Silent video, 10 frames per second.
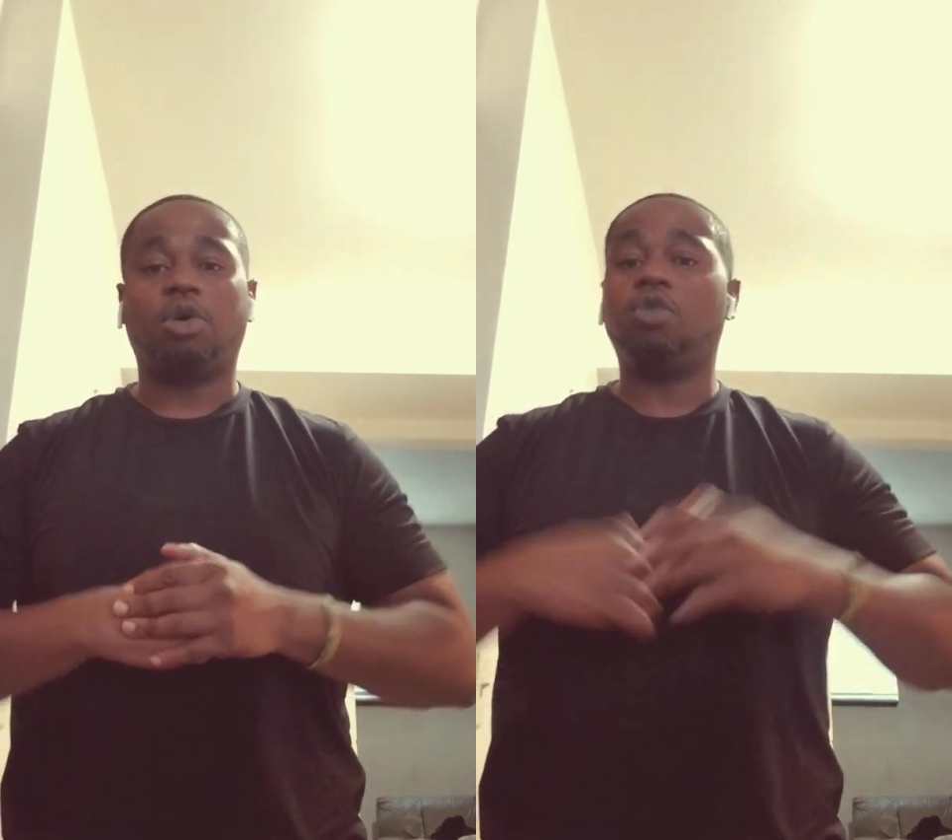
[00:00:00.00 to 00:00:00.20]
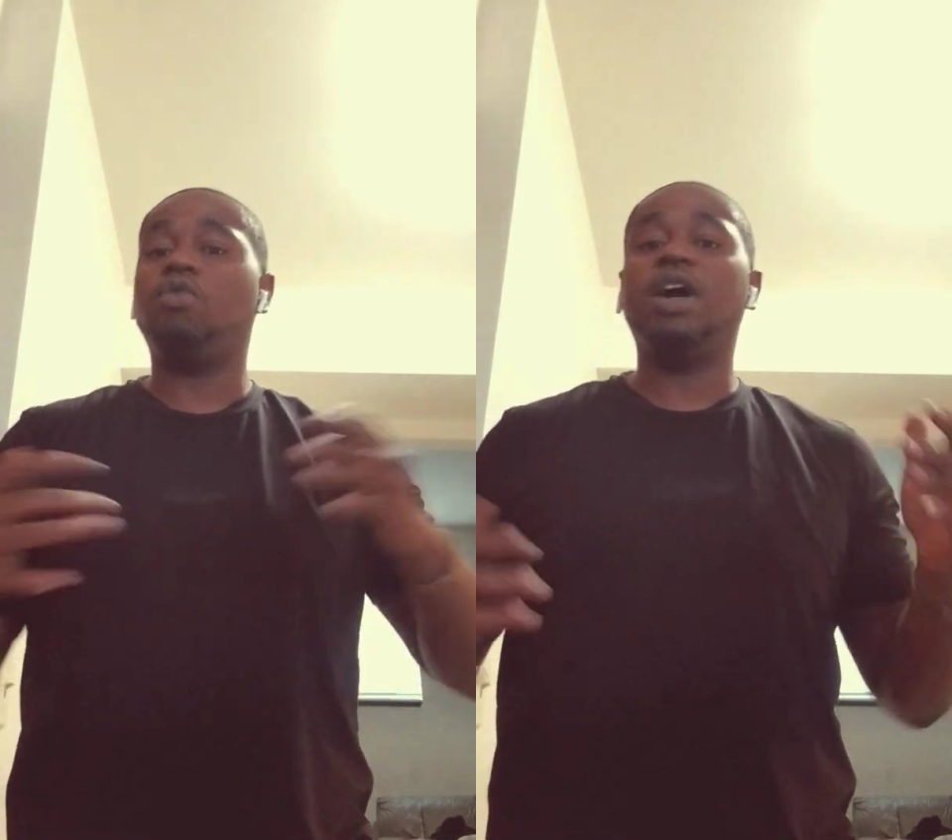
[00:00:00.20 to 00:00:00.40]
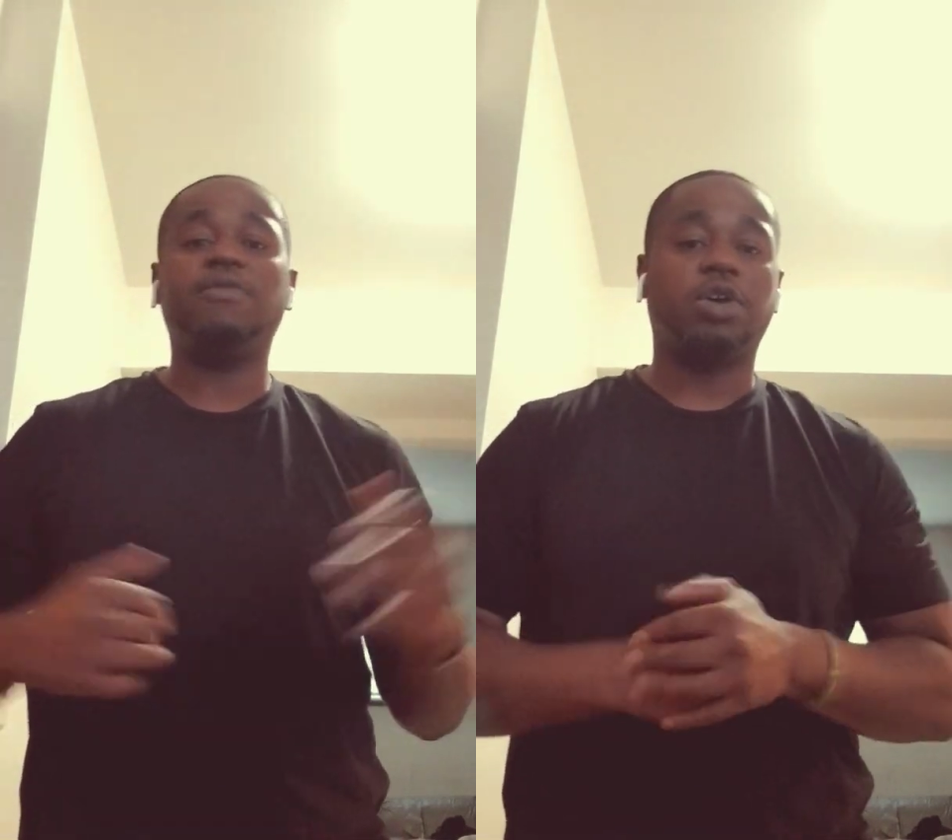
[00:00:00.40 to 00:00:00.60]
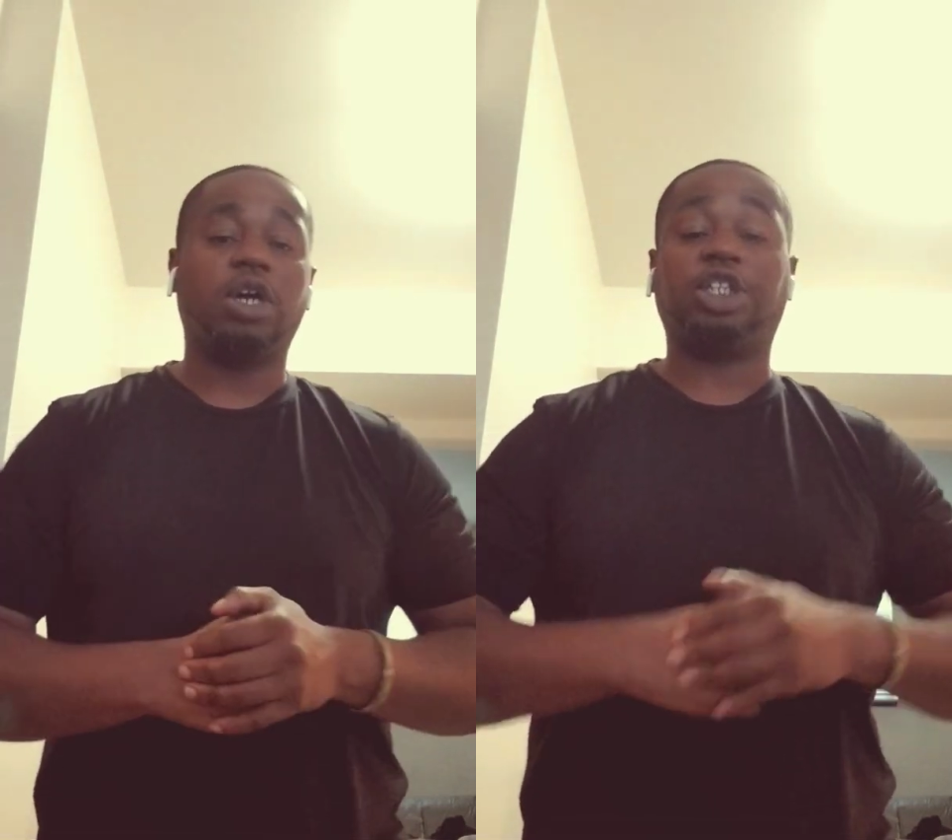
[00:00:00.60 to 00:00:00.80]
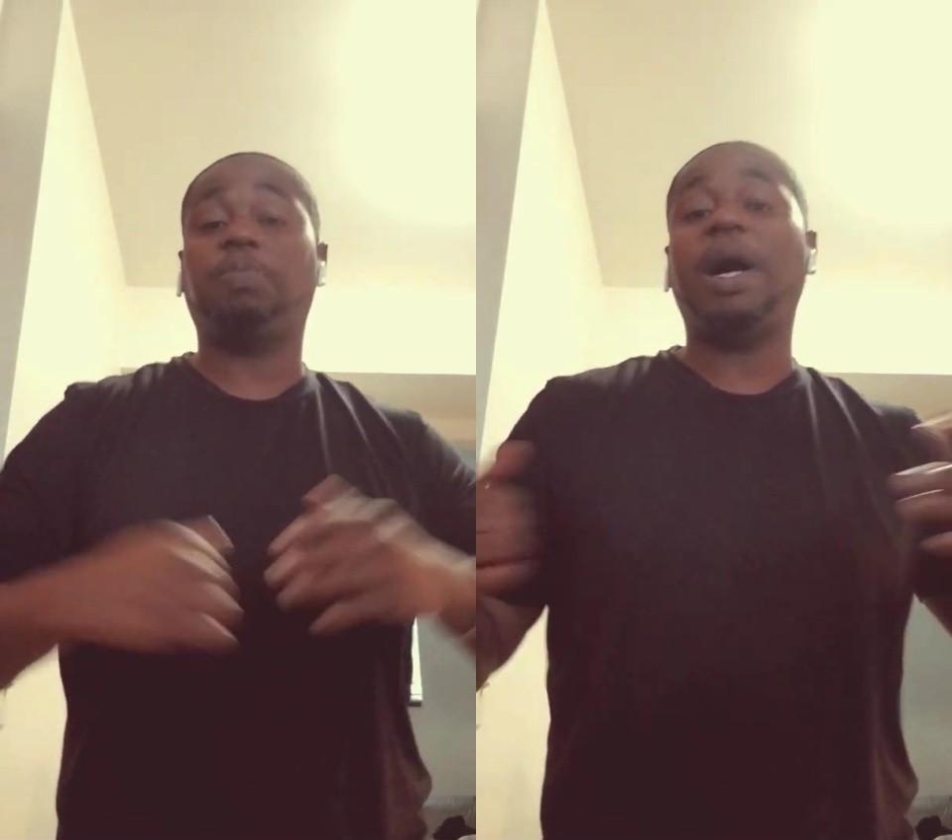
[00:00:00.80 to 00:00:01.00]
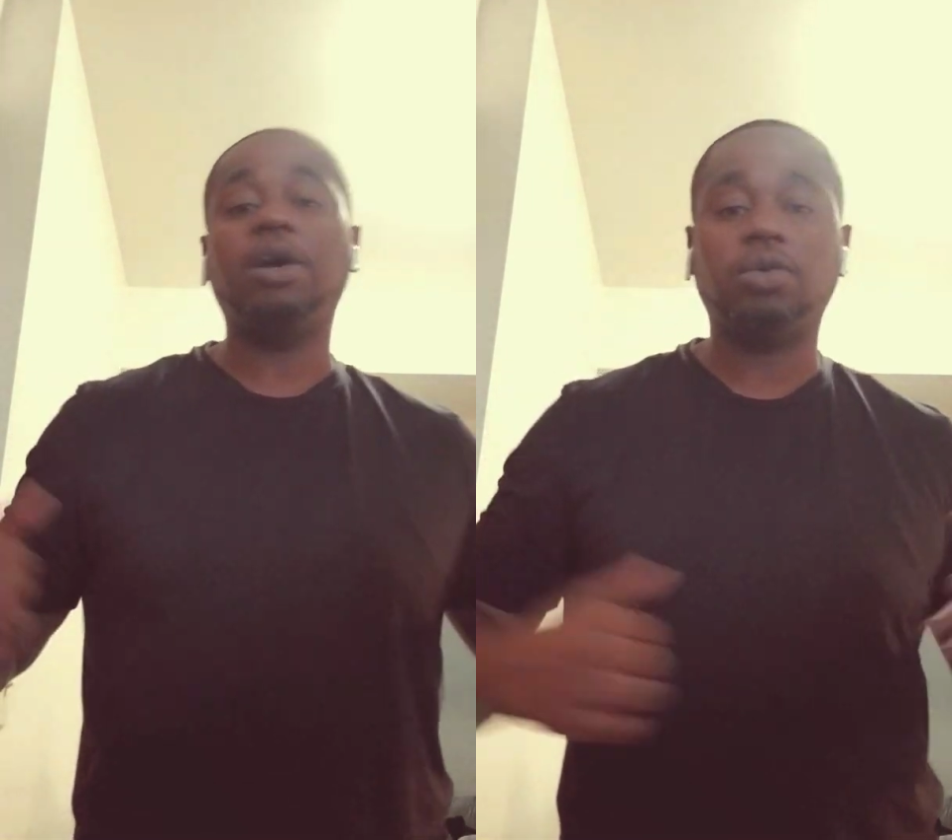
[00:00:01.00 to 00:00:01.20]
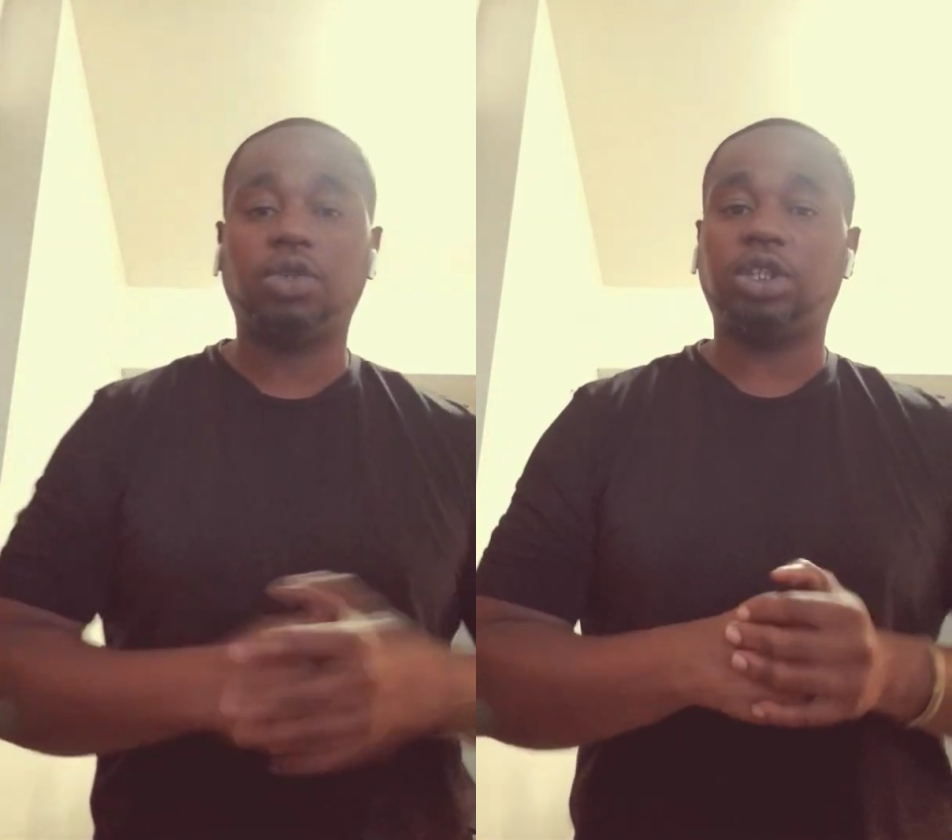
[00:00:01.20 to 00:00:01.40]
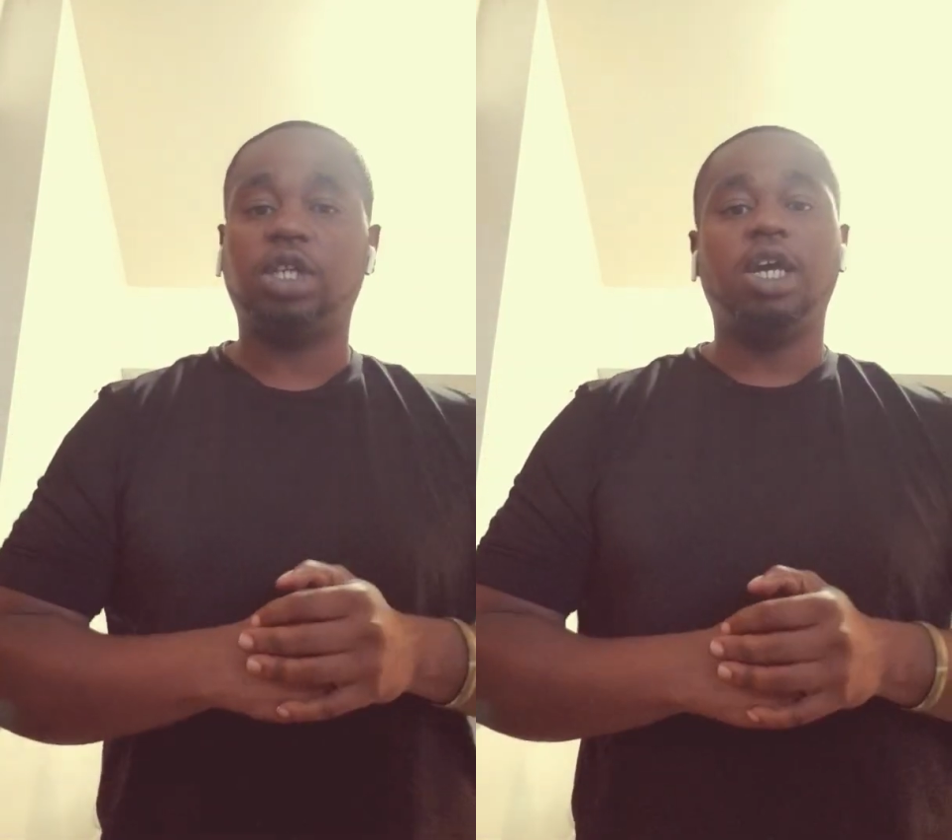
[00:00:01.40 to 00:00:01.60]
or whoever, a
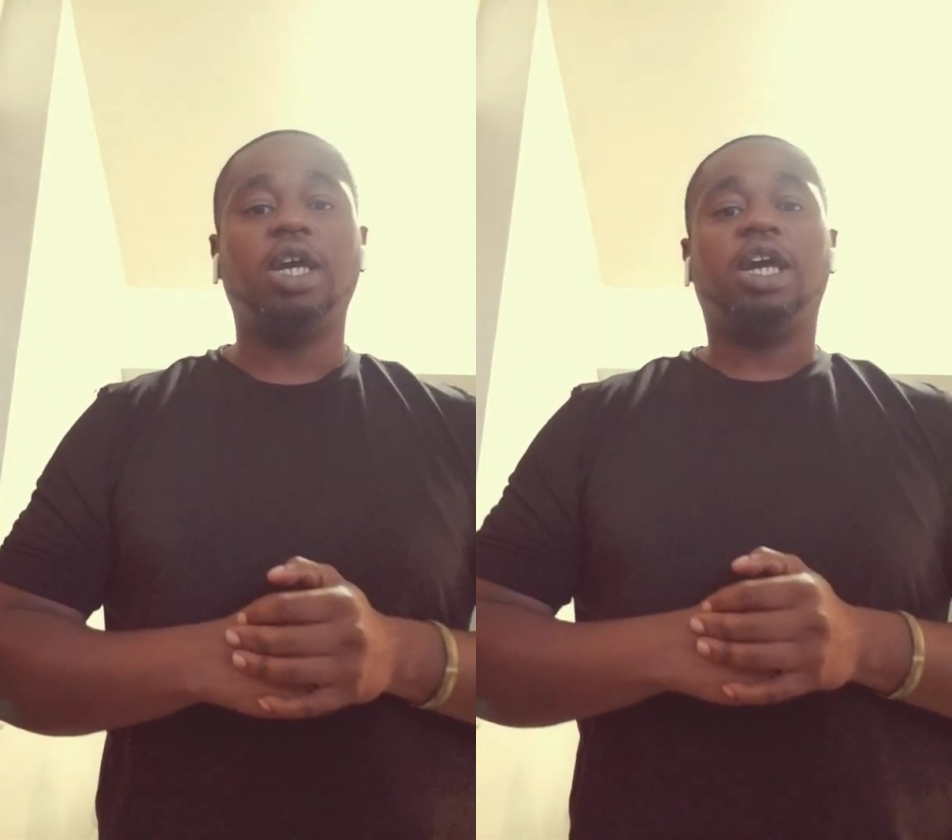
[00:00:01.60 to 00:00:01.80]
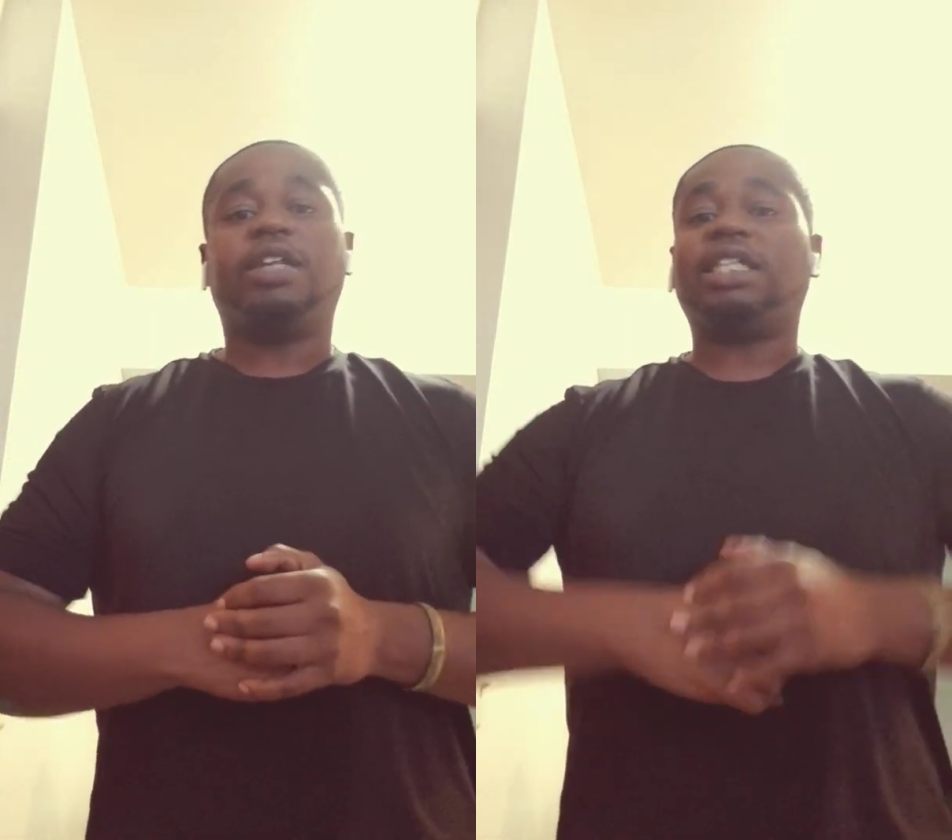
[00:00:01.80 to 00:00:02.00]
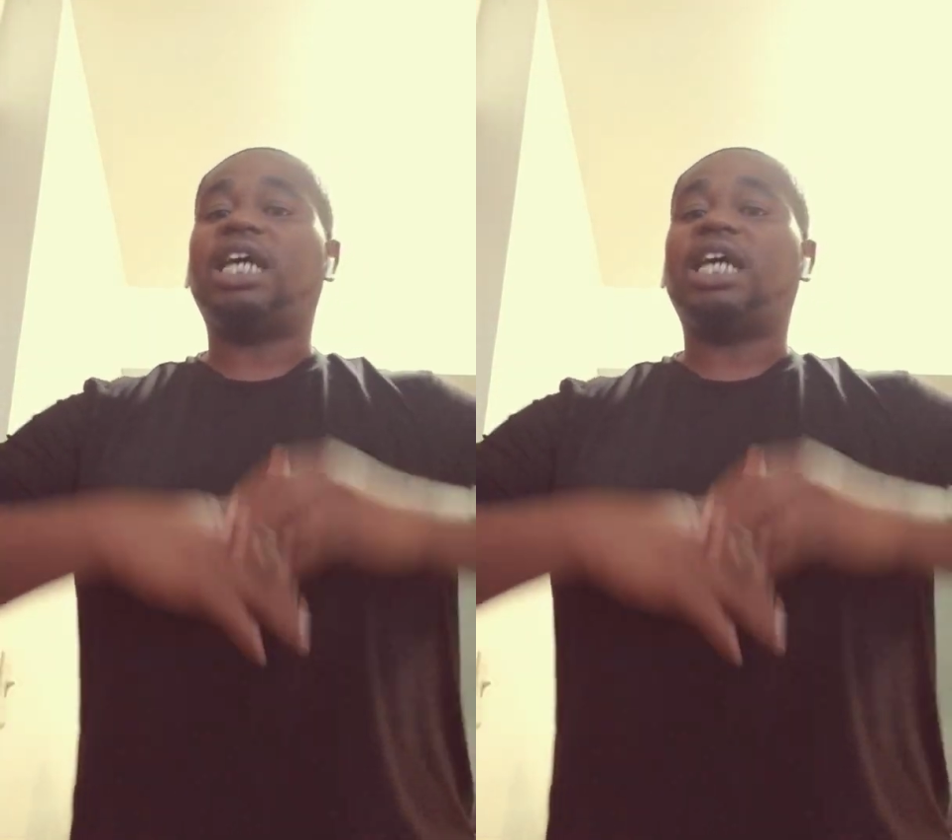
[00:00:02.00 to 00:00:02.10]
spouse, that's